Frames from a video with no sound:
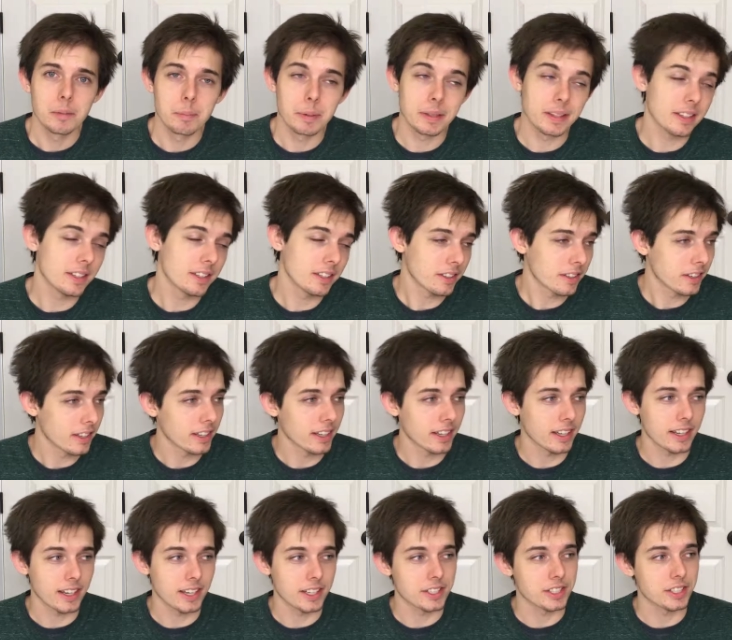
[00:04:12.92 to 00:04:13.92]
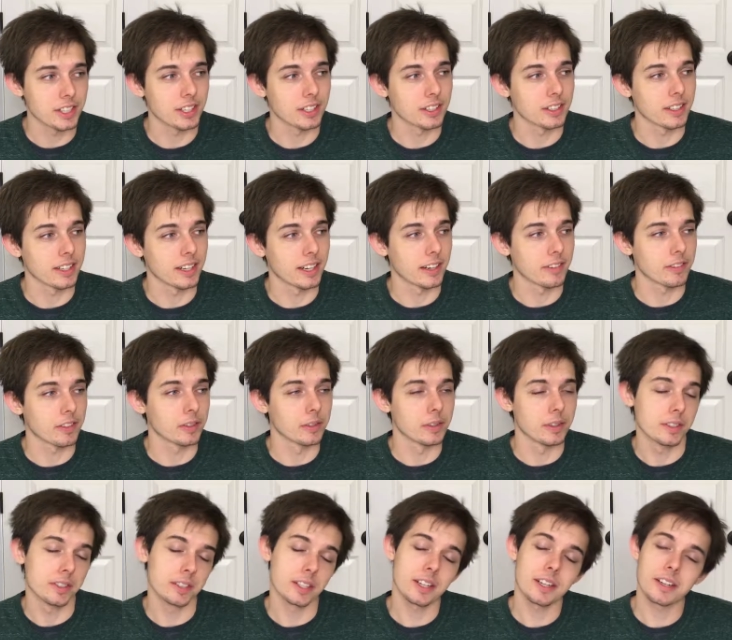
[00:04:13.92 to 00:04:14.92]
But then you can get hot chocolate
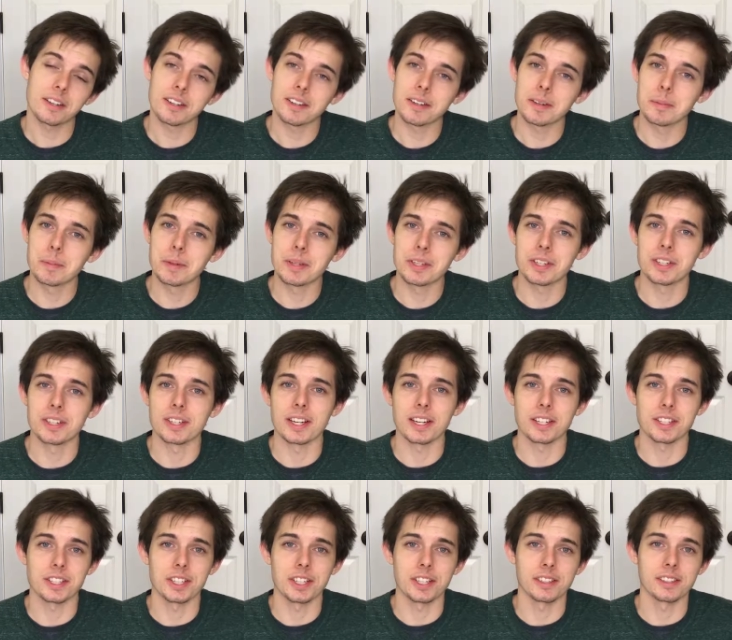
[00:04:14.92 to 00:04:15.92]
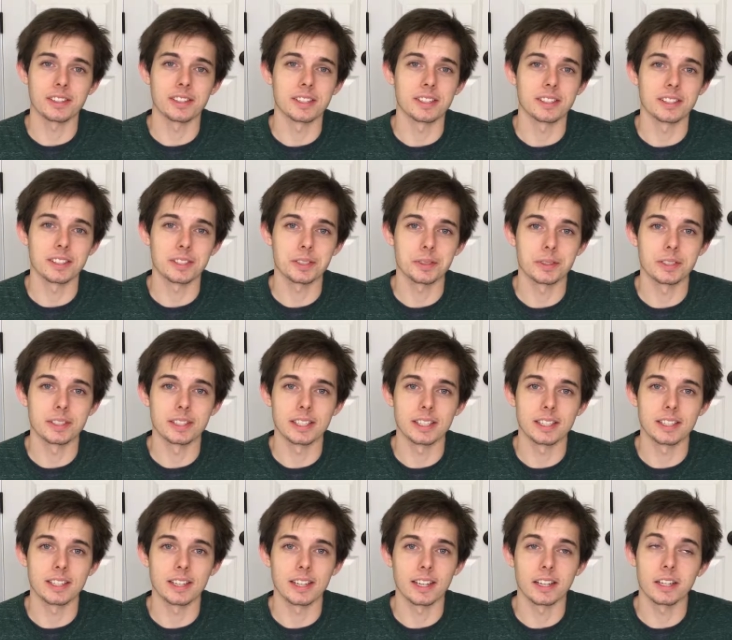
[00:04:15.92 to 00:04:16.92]
afterwards. I already mentioned hot chocolate in this one,
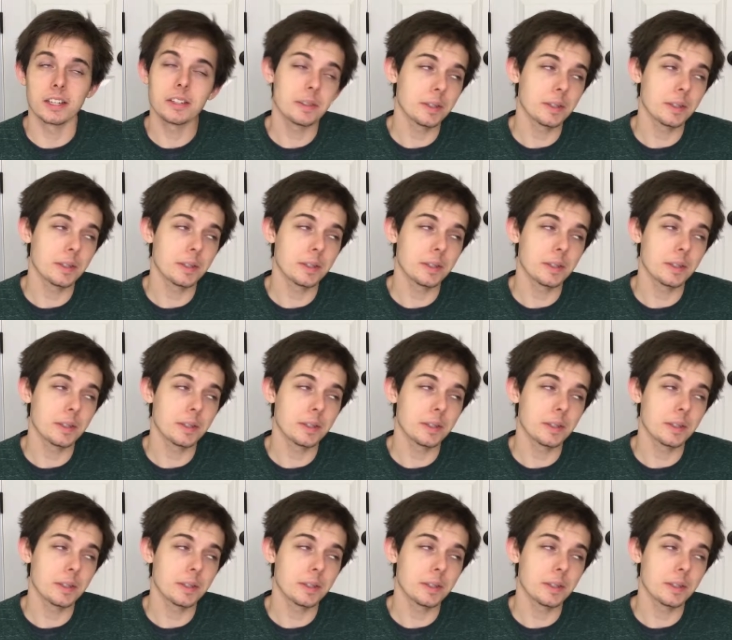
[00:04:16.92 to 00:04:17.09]
didn't I?